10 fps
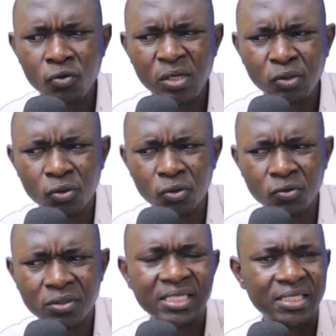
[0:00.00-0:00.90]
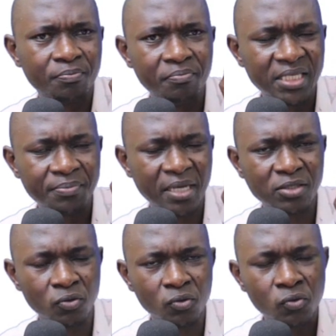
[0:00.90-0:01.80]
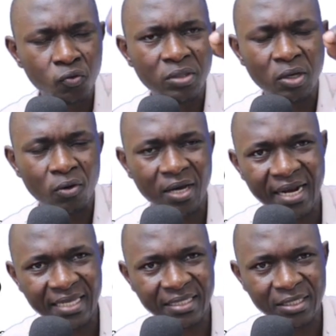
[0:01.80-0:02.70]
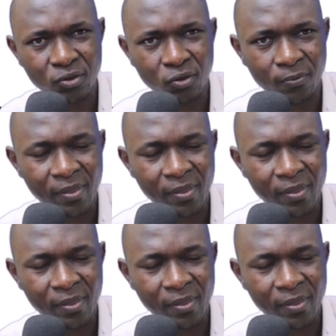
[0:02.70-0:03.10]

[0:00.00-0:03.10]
you introduce this best person to the organization?